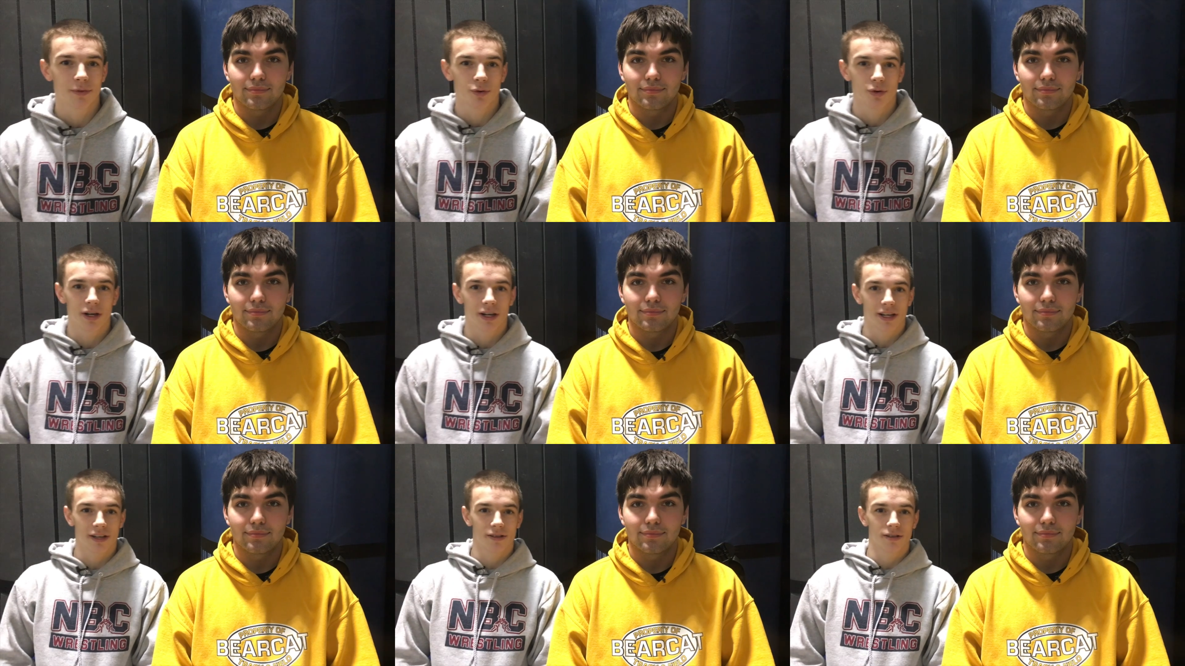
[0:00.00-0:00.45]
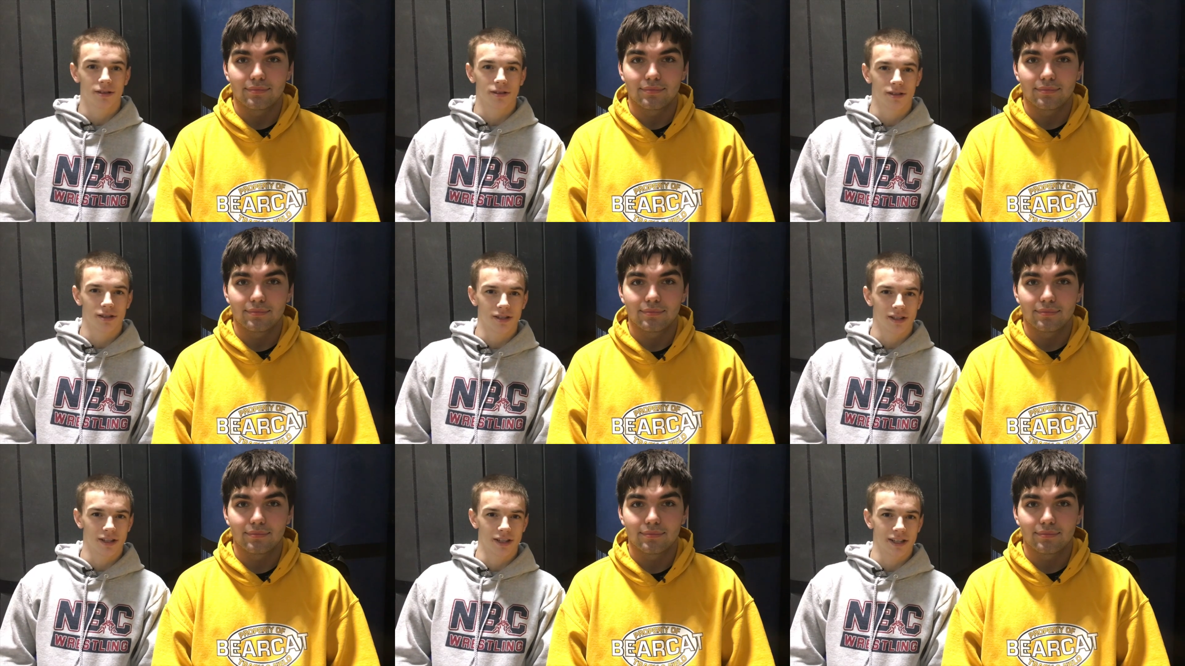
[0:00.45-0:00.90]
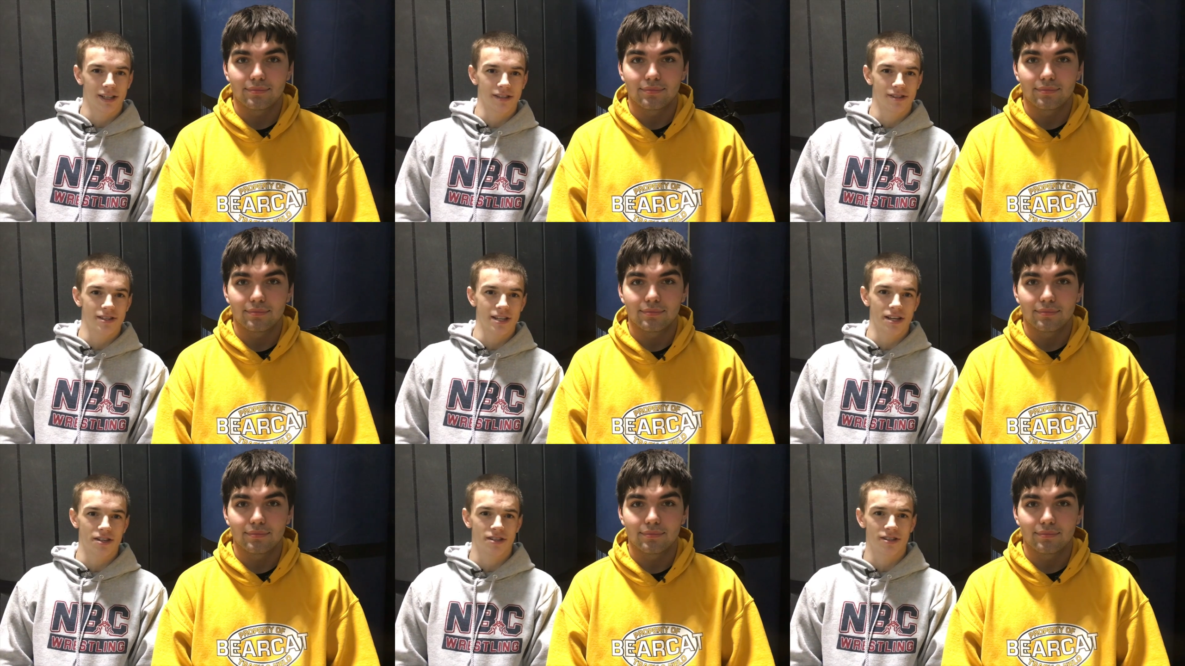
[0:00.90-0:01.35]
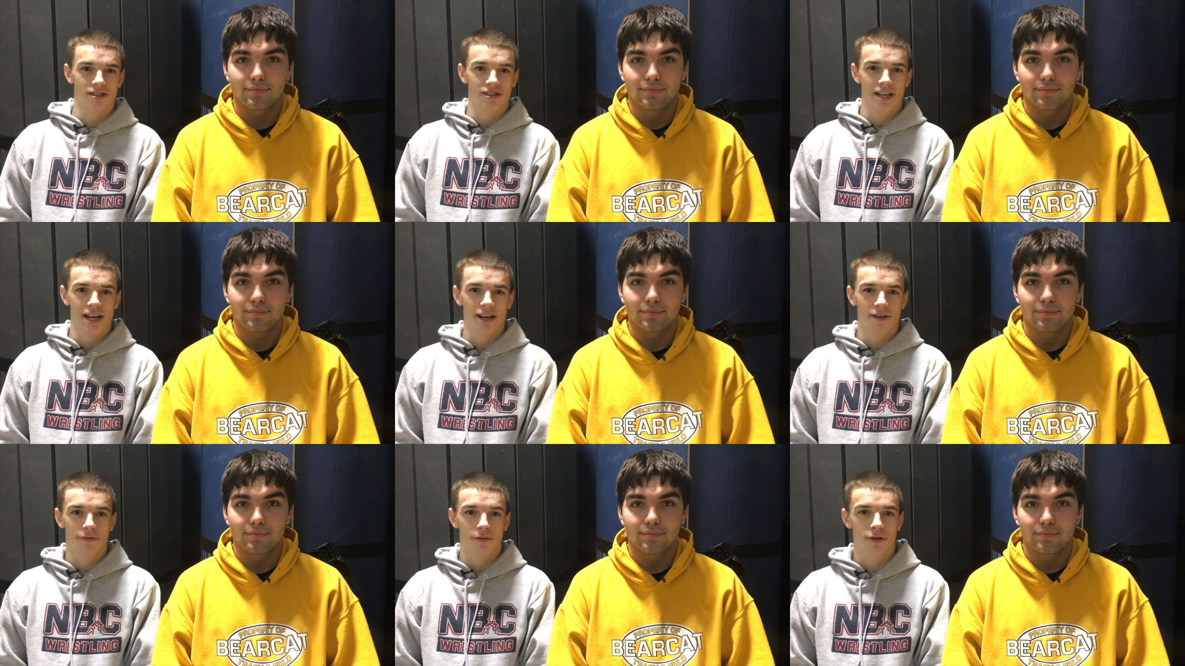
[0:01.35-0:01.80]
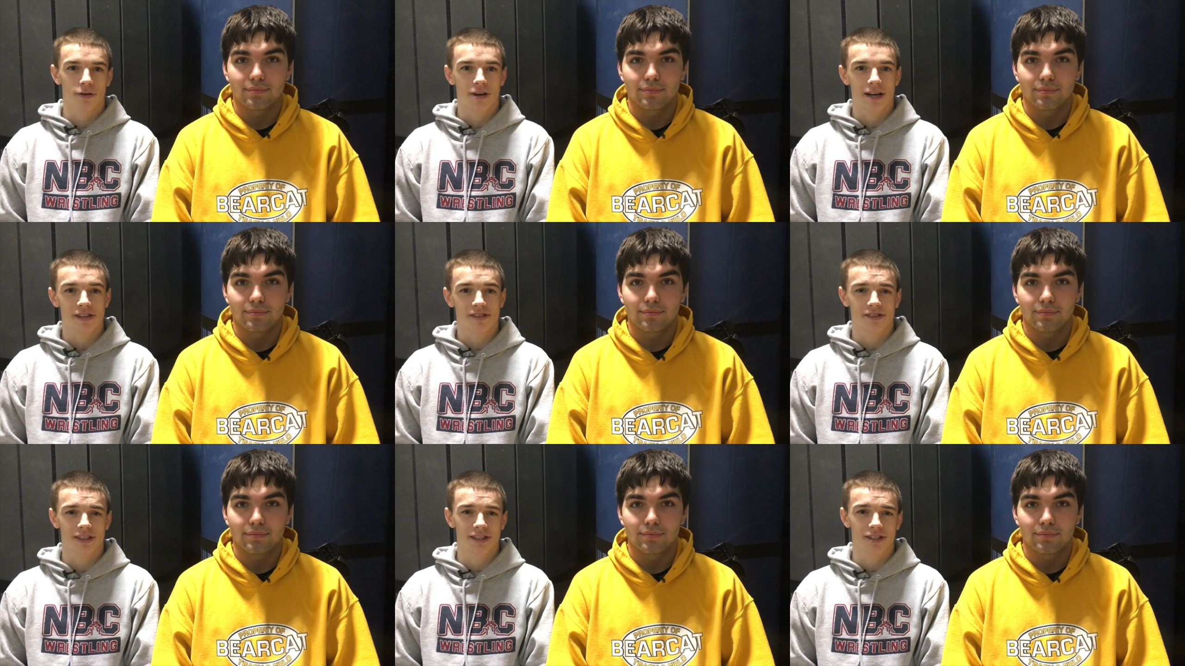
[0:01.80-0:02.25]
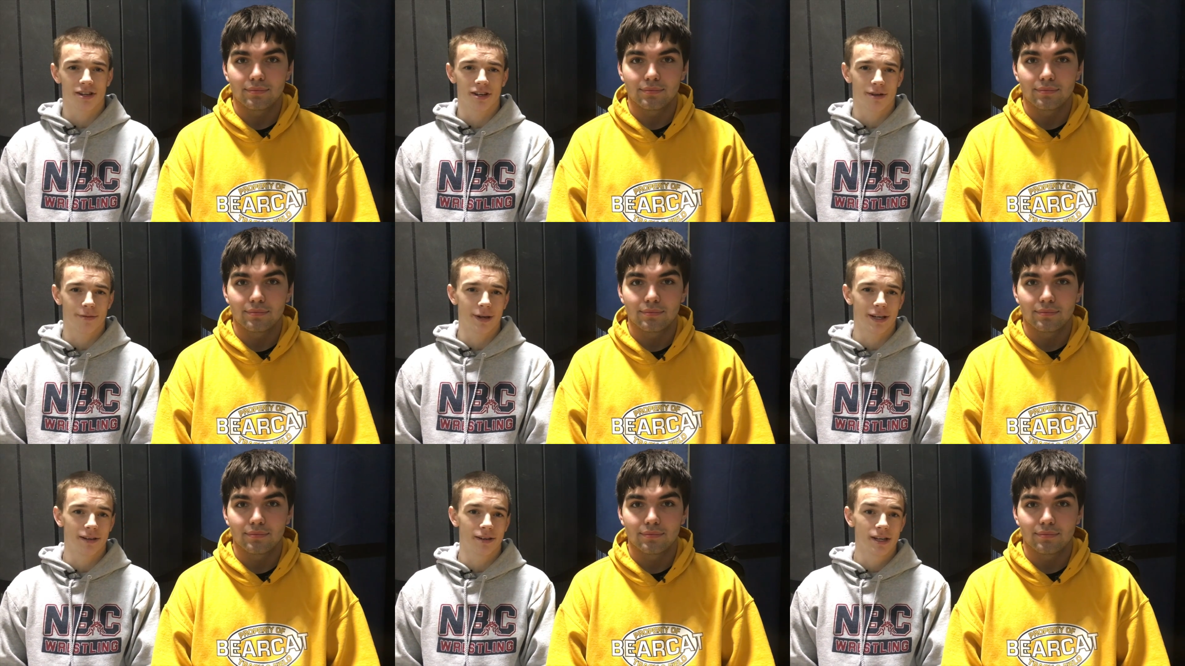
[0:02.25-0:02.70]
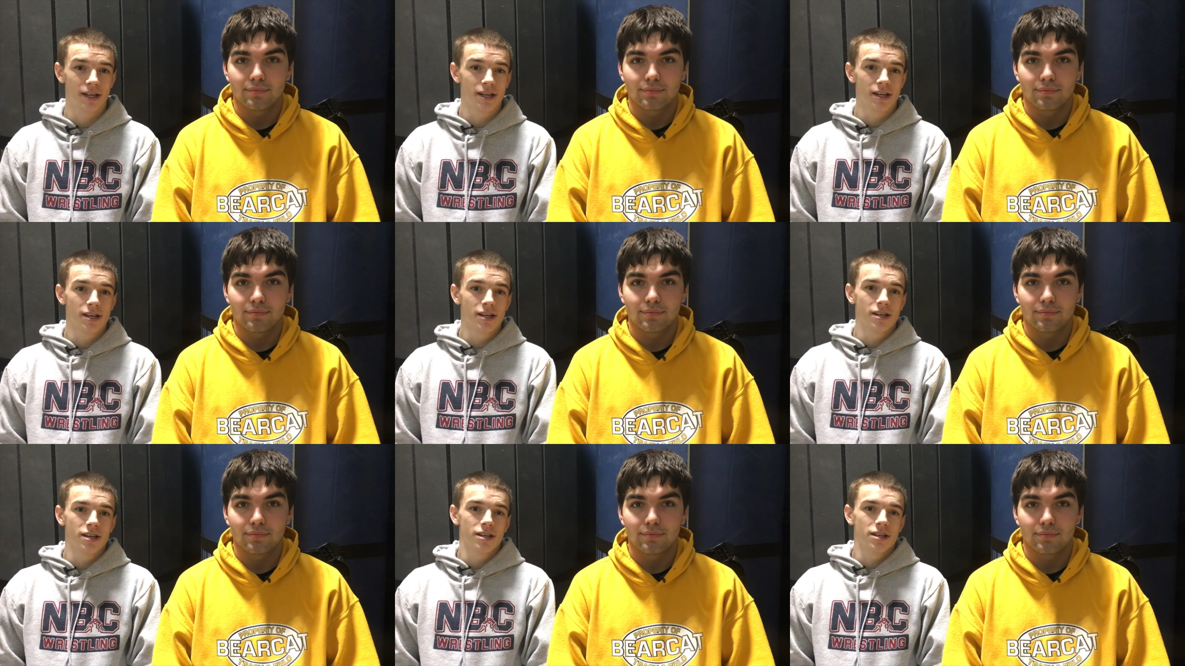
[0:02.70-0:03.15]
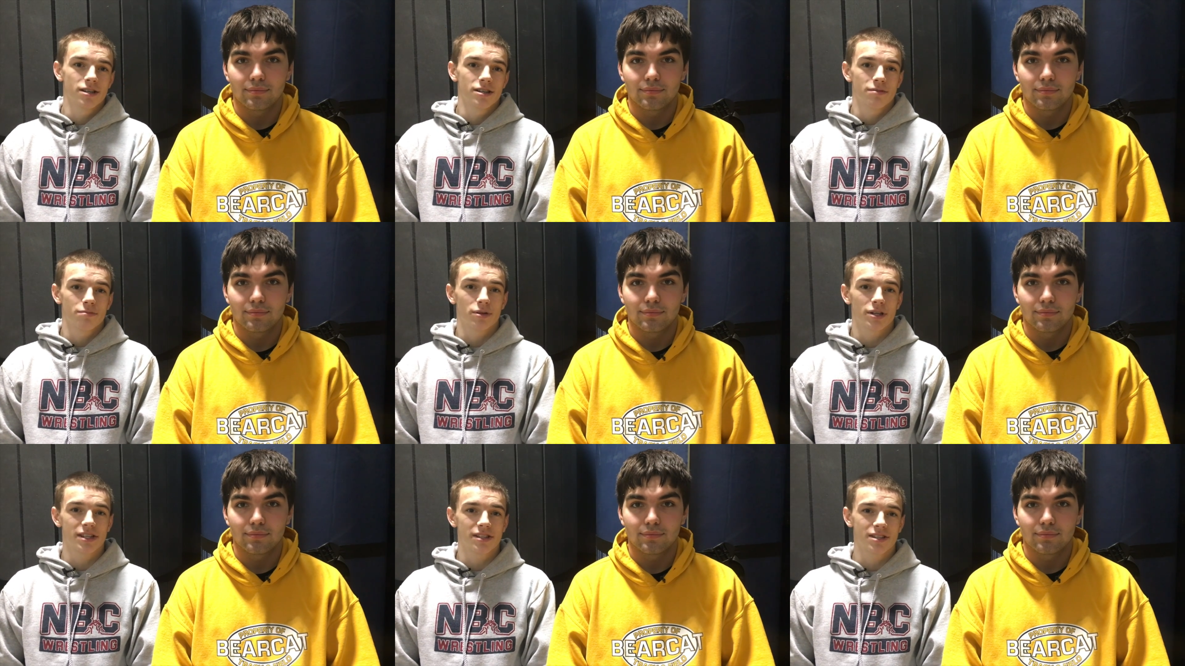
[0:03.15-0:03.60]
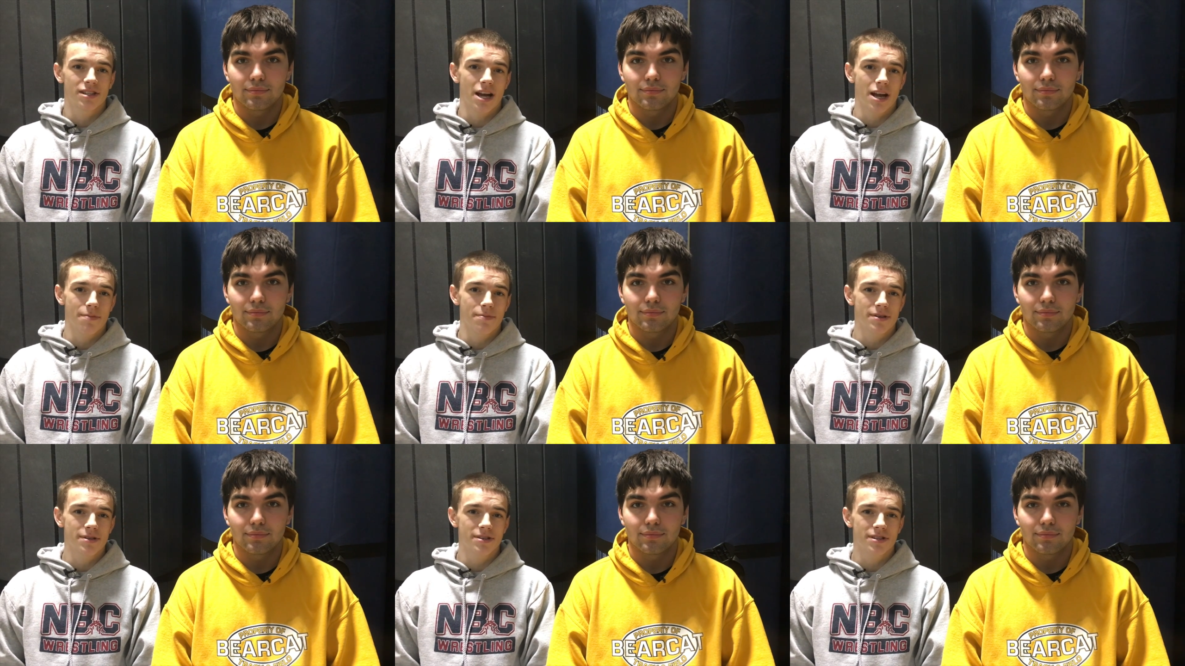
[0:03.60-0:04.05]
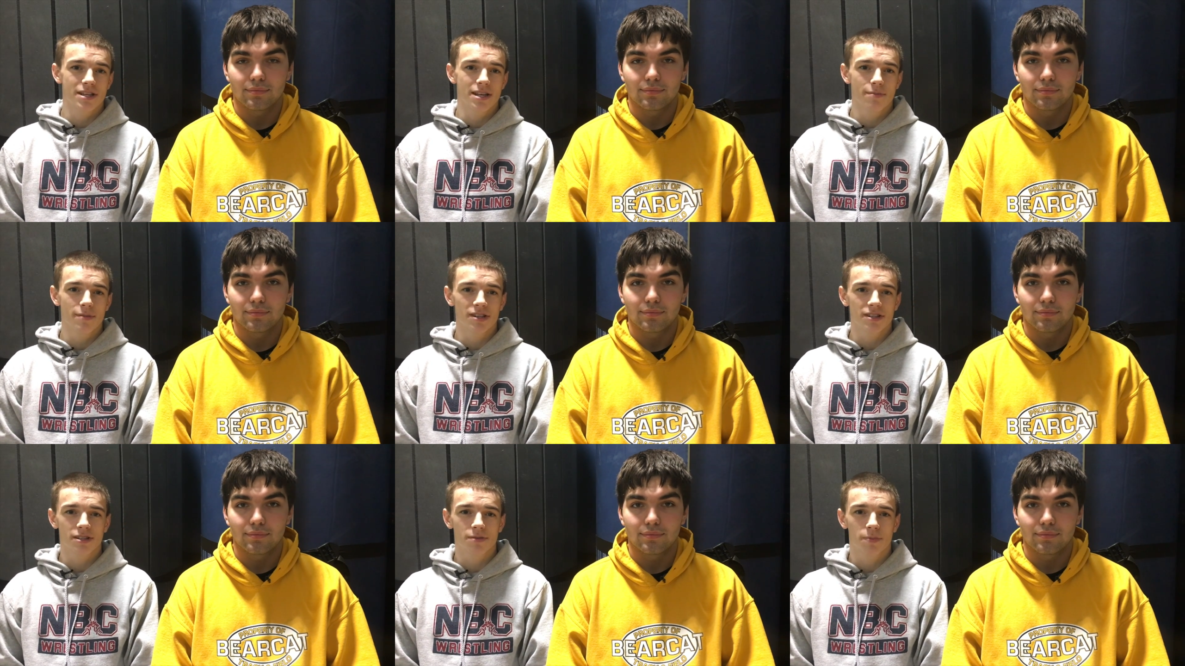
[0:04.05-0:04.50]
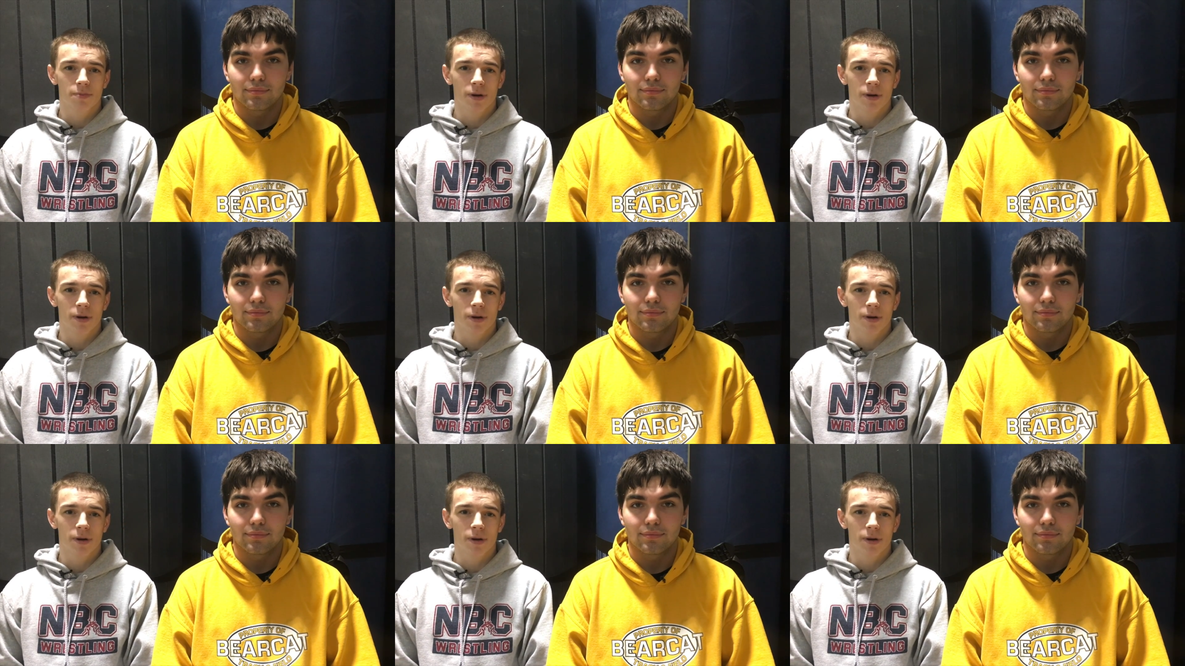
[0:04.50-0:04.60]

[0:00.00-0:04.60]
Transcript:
Speaker 1: to work the concession stand for the wrestling tournament. Please stop in and see Mrs.